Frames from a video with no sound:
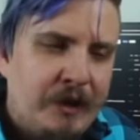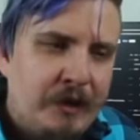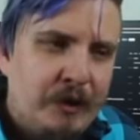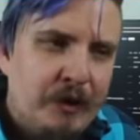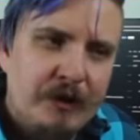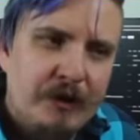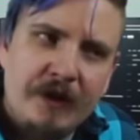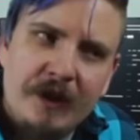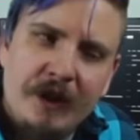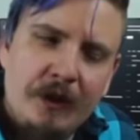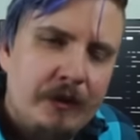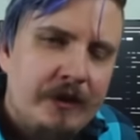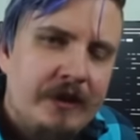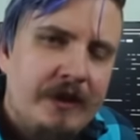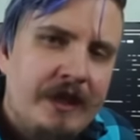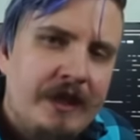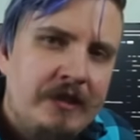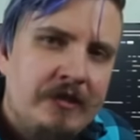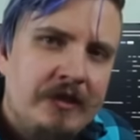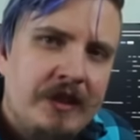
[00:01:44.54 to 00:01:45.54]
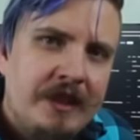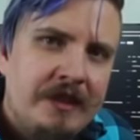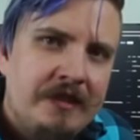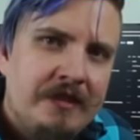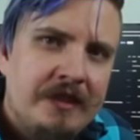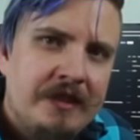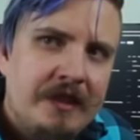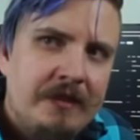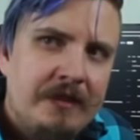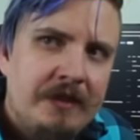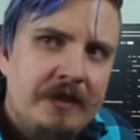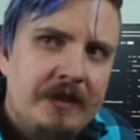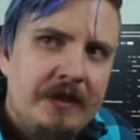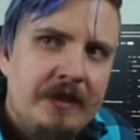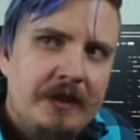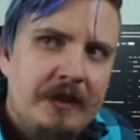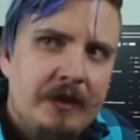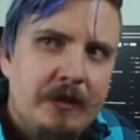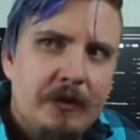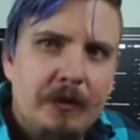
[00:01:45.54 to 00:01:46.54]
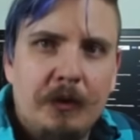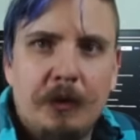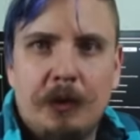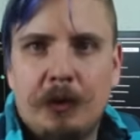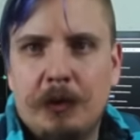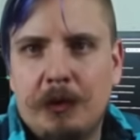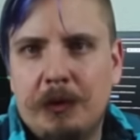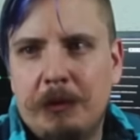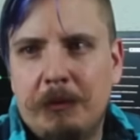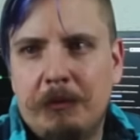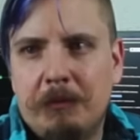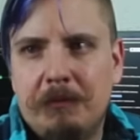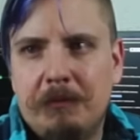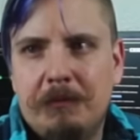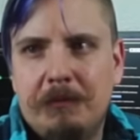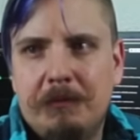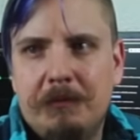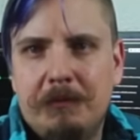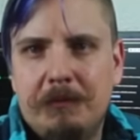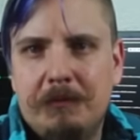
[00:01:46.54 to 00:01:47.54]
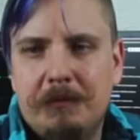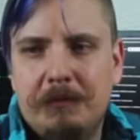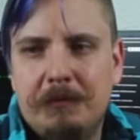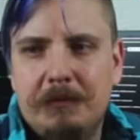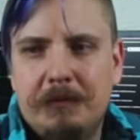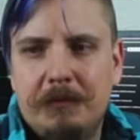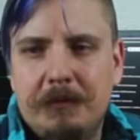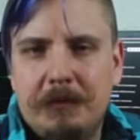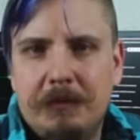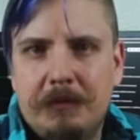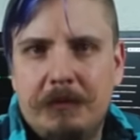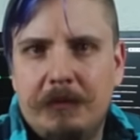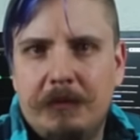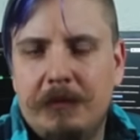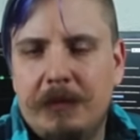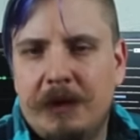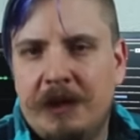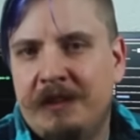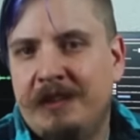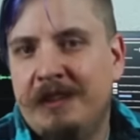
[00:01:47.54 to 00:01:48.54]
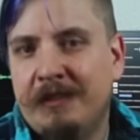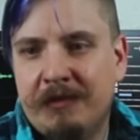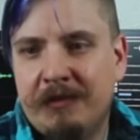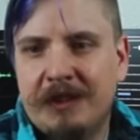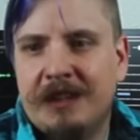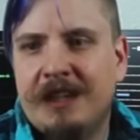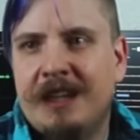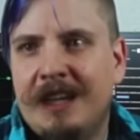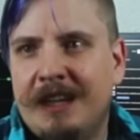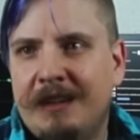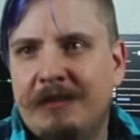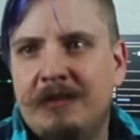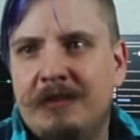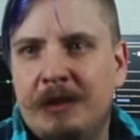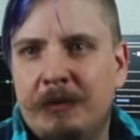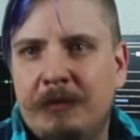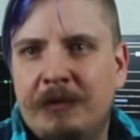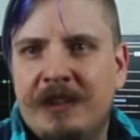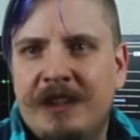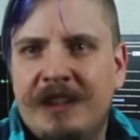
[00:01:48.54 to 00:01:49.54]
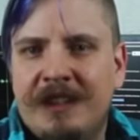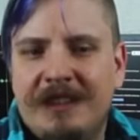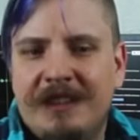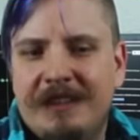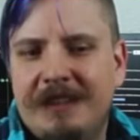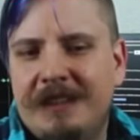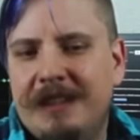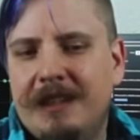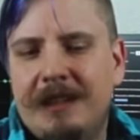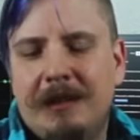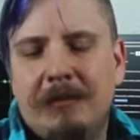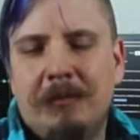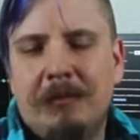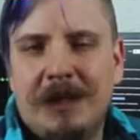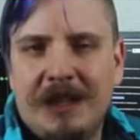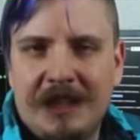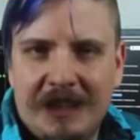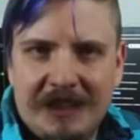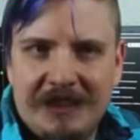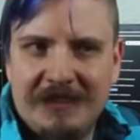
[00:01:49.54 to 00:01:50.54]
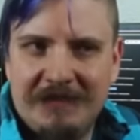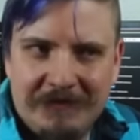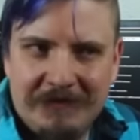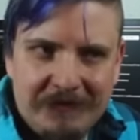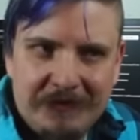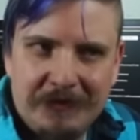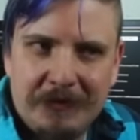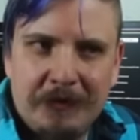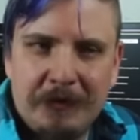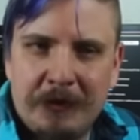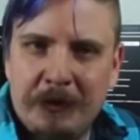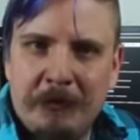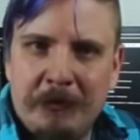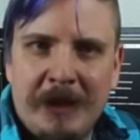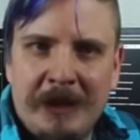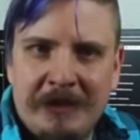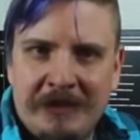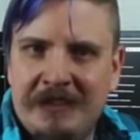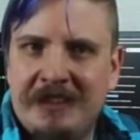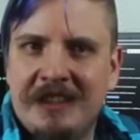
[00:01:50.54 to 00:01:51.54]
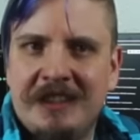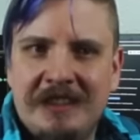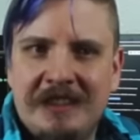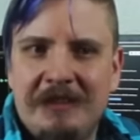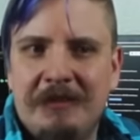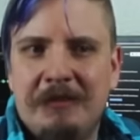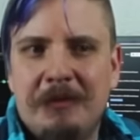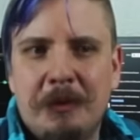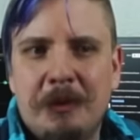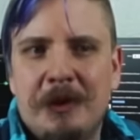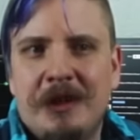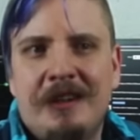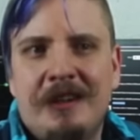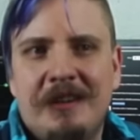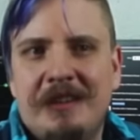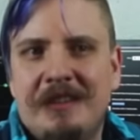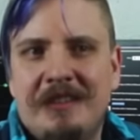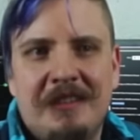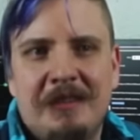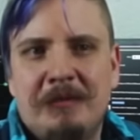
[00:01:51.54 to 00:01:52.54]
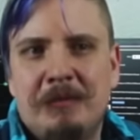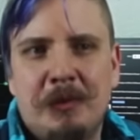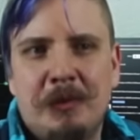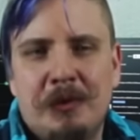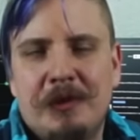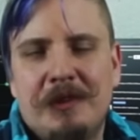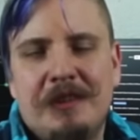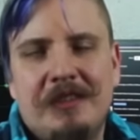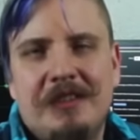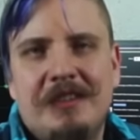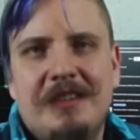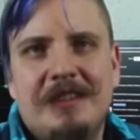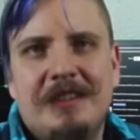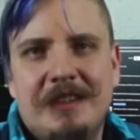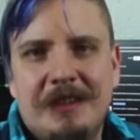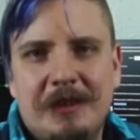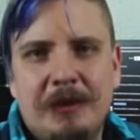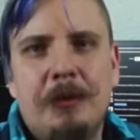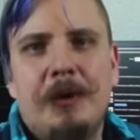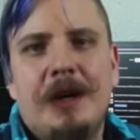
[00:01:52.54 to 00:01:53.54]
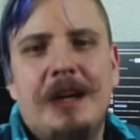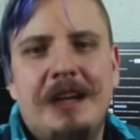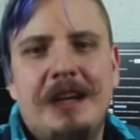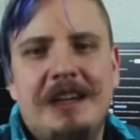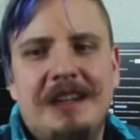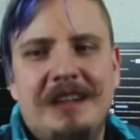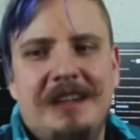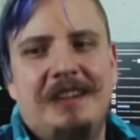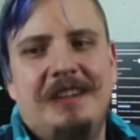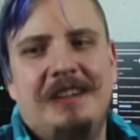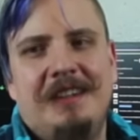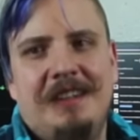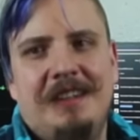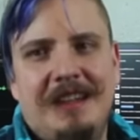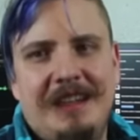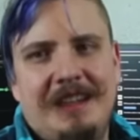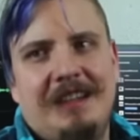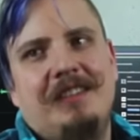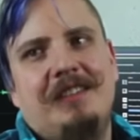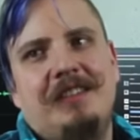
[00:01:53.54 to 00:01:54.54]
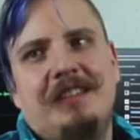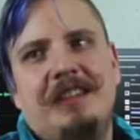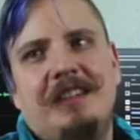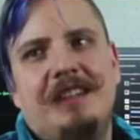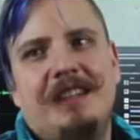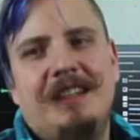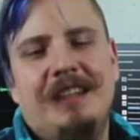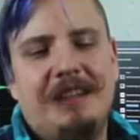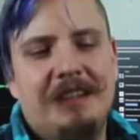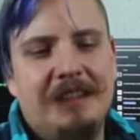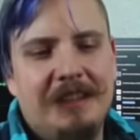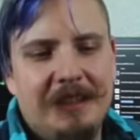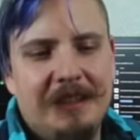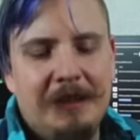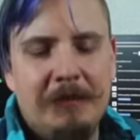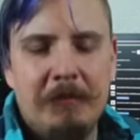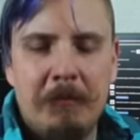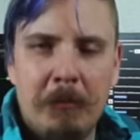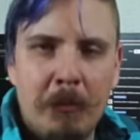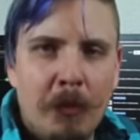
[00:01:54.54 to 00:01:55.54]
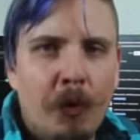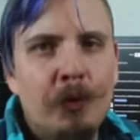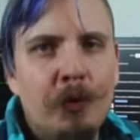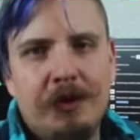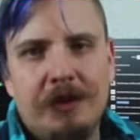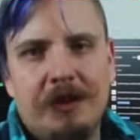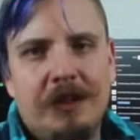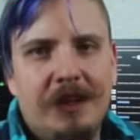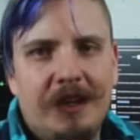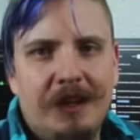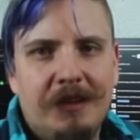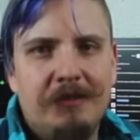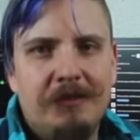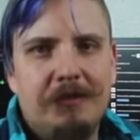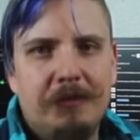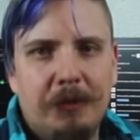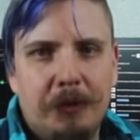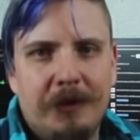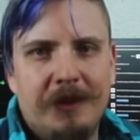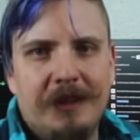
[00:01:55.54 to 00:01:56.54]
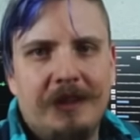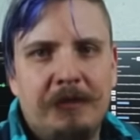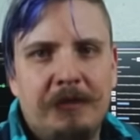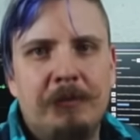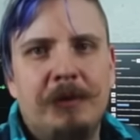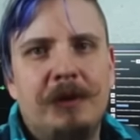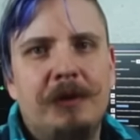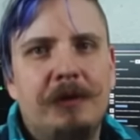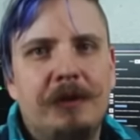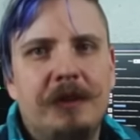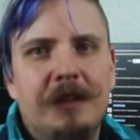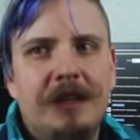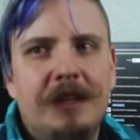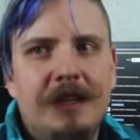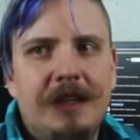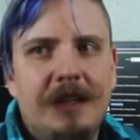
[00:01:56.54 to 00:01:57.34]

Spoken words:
could have gone with an H97 or a different kind of chipset, but for about $64, this board is quite excellent and more than enough for this build.